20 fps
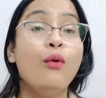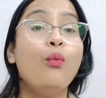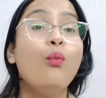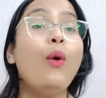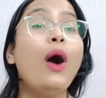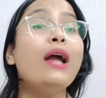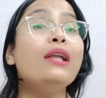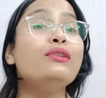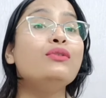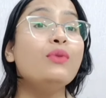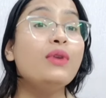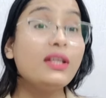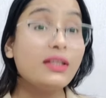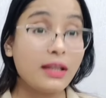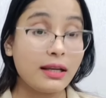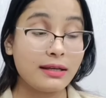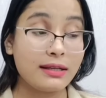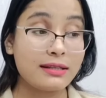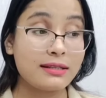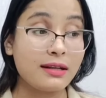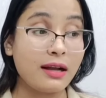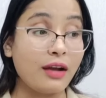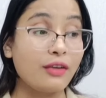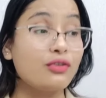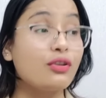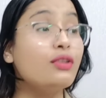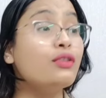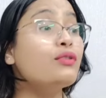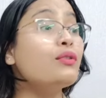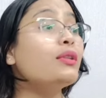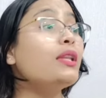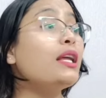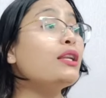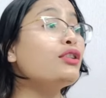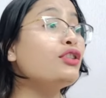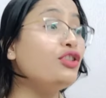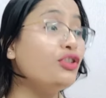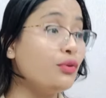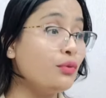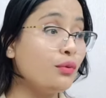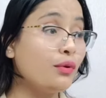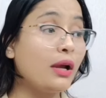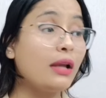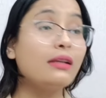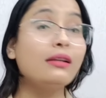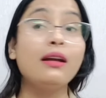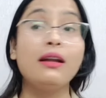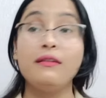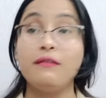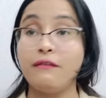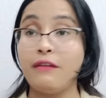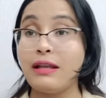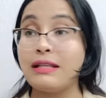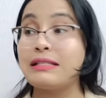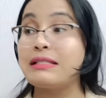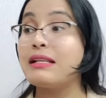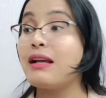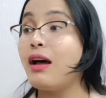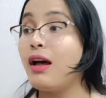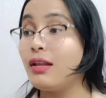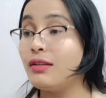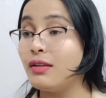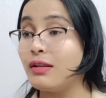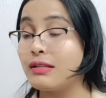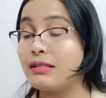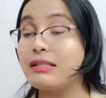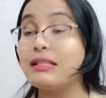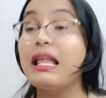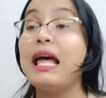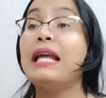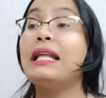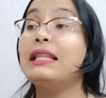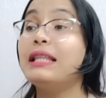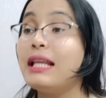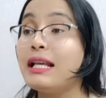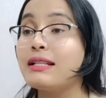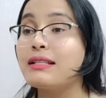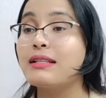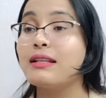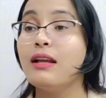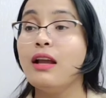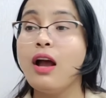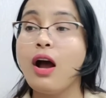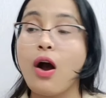while doing the discussion so that you can convince others like this.